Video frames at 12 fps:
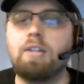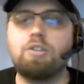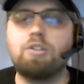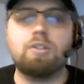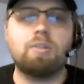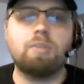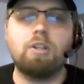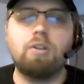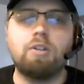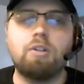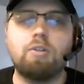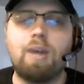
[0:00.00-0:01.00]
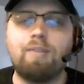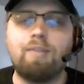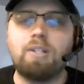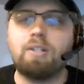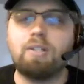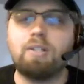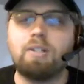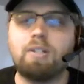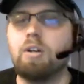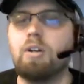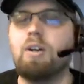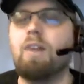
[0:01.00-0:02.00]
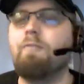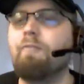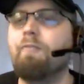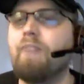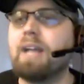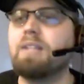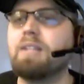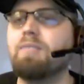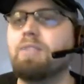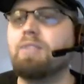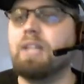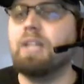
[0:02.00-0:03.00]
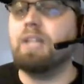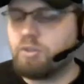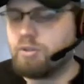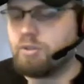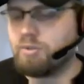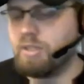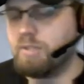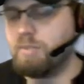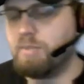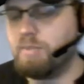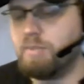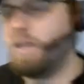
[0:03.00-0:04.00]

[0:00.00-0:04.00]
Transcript: Of course, there's Eros, God of Victory, 4